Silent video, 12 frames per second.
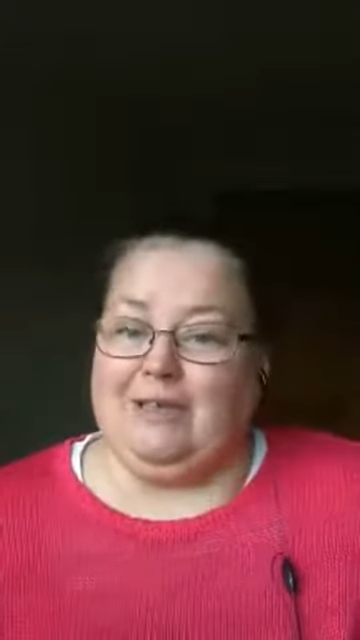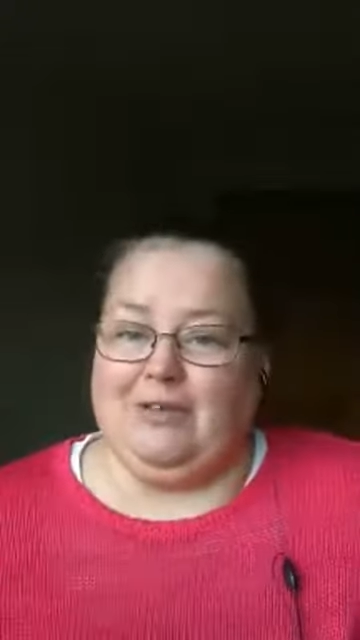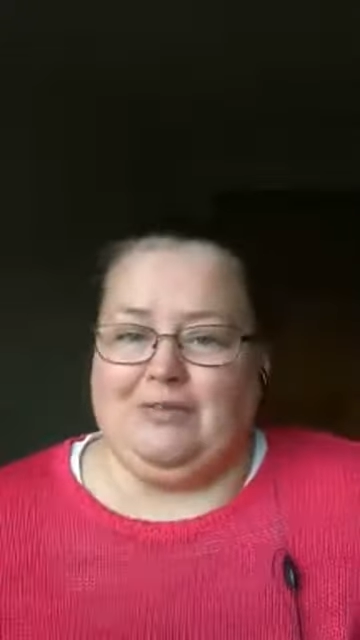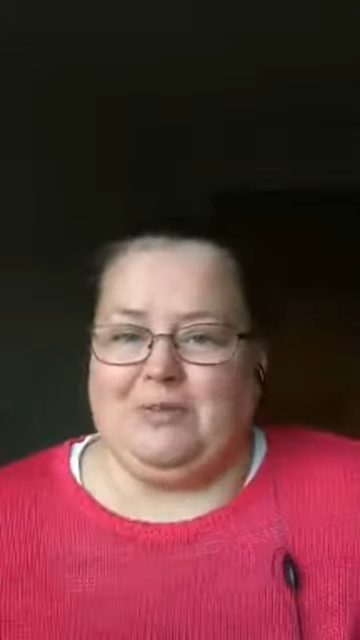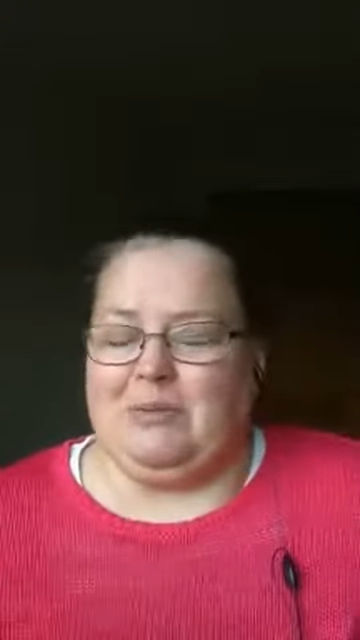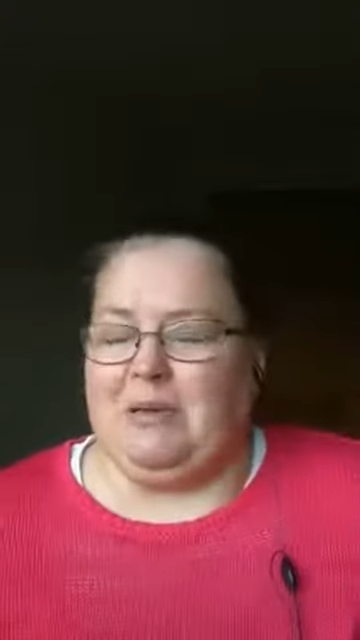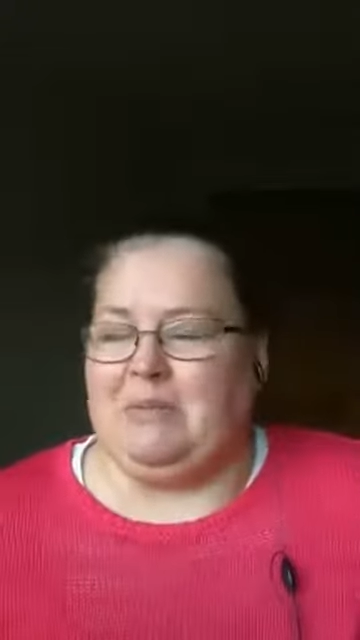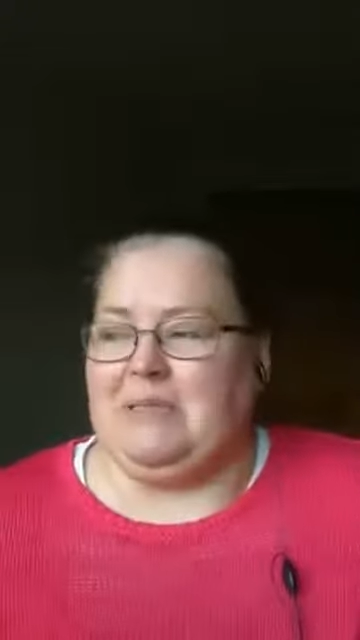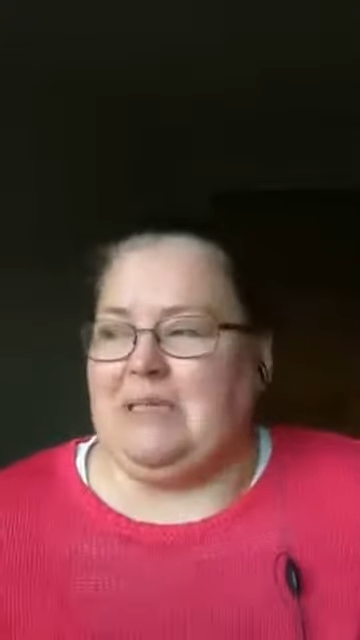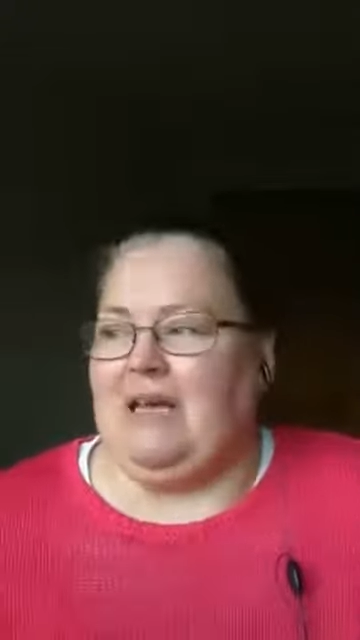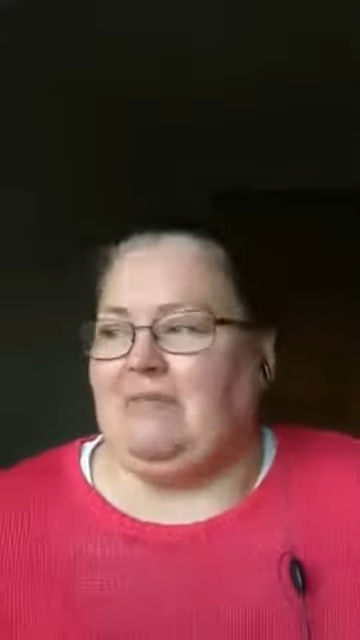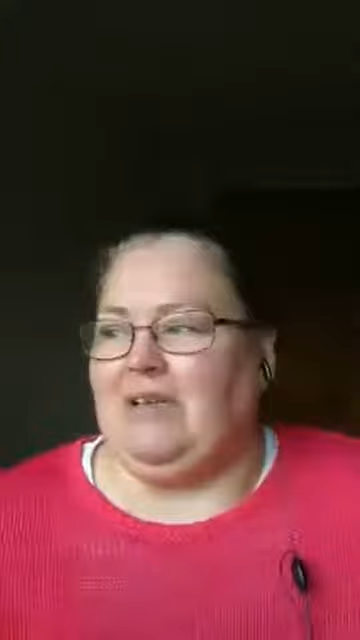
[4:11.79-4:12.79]
I'd love to be able
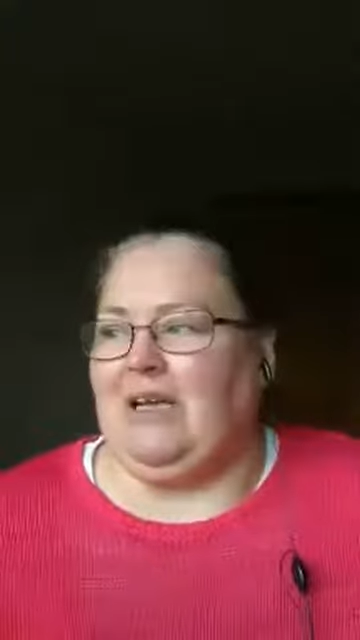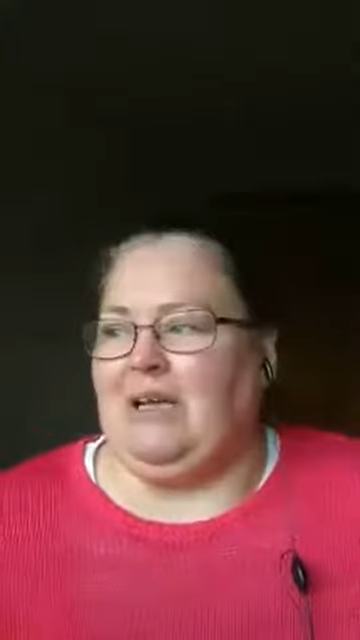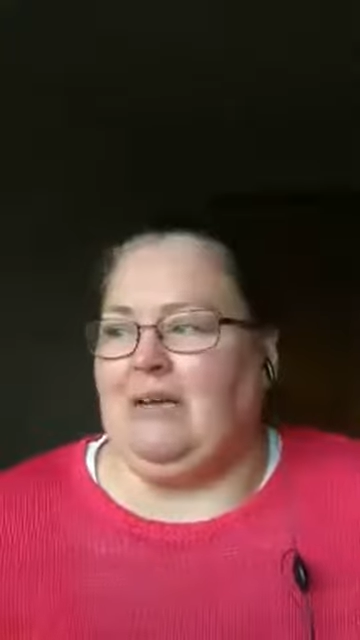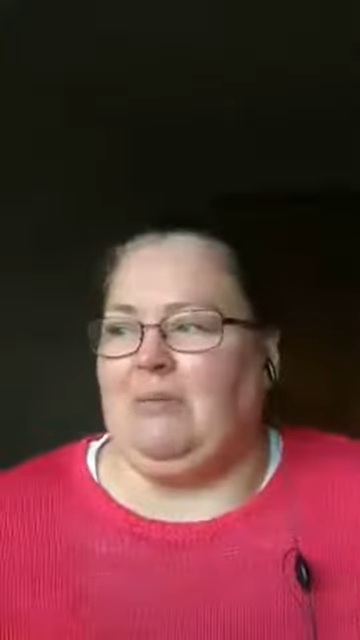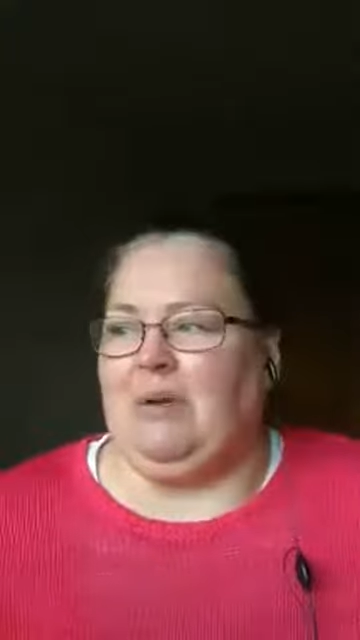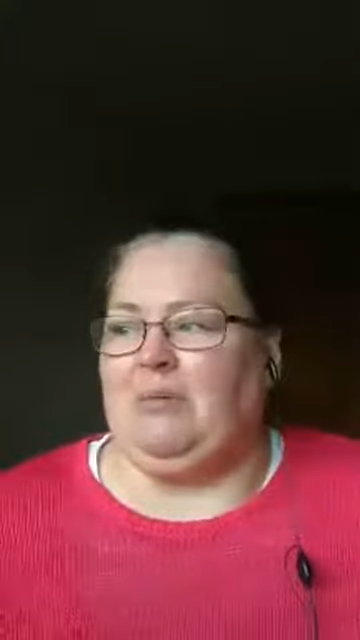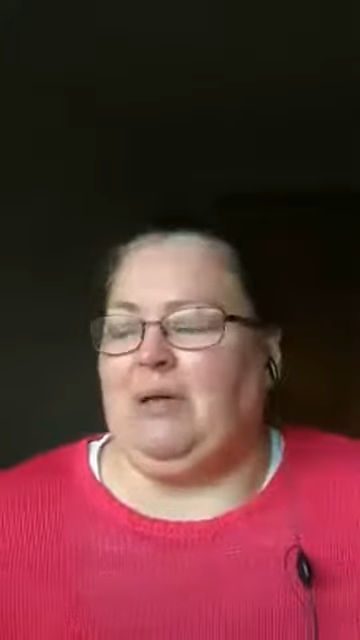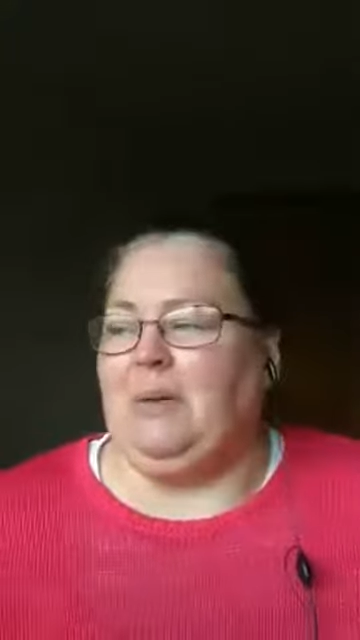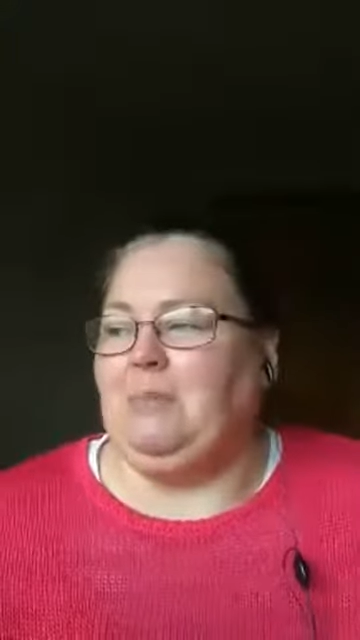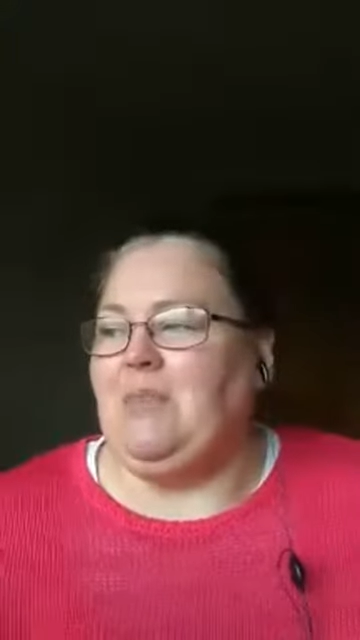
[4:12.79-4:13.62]
to have that kind of memory.